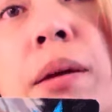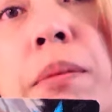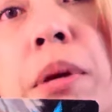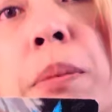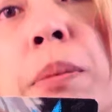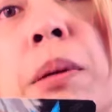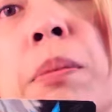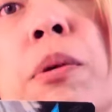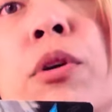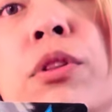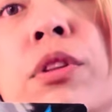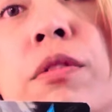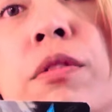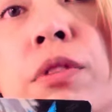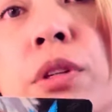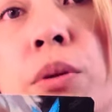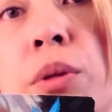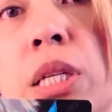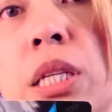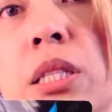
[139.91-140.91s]
Maybe both of
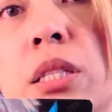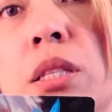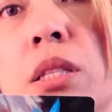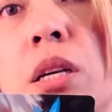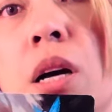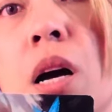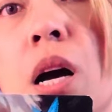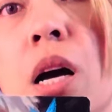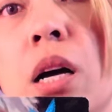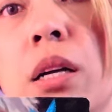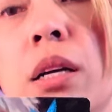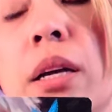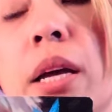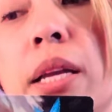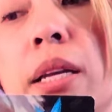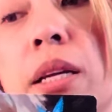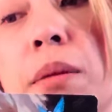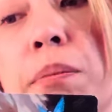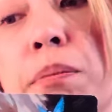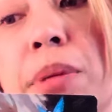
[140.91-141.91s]
you need to talk
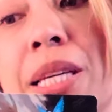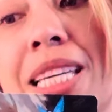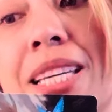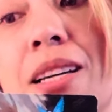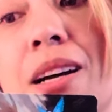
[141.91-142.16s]
and it be